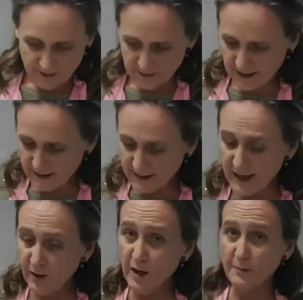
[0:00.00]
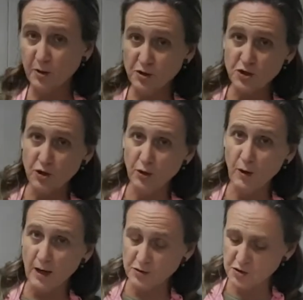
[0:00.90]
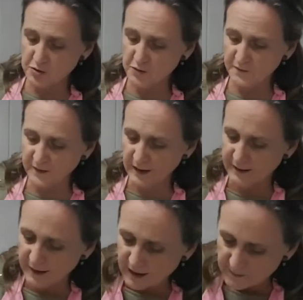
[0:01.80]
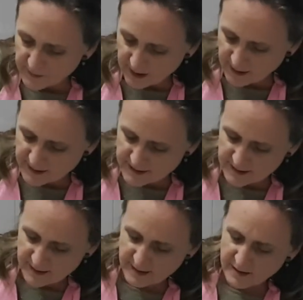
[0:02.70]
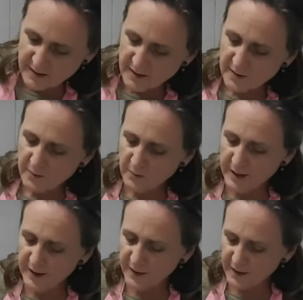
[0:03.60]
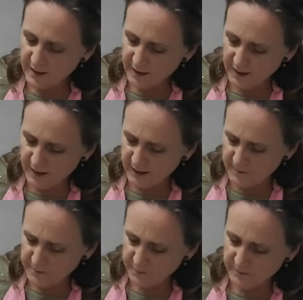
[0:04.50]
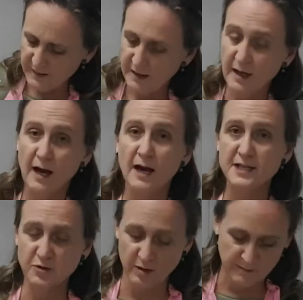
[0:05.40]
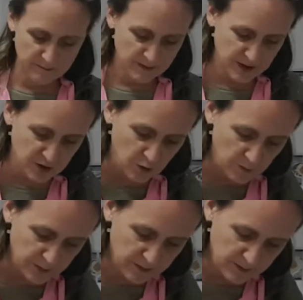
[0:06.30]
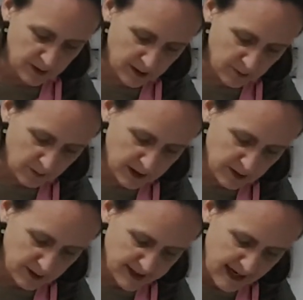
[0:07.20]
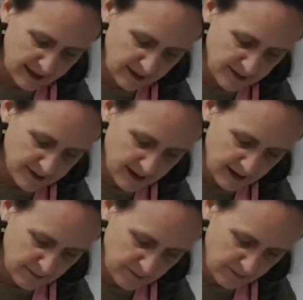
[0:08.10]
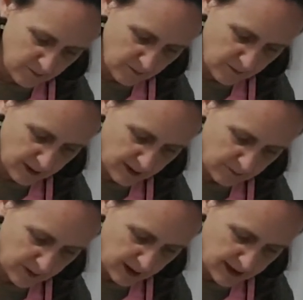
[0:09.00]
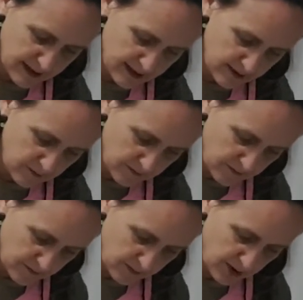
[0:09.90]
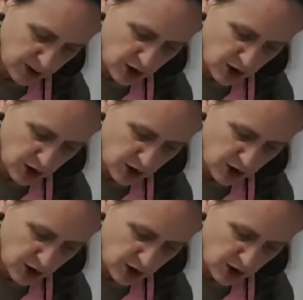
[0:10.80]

And now I'm going to show you how to fill in the cupcakes with ice cream scoop. We do exactly the same what we did with the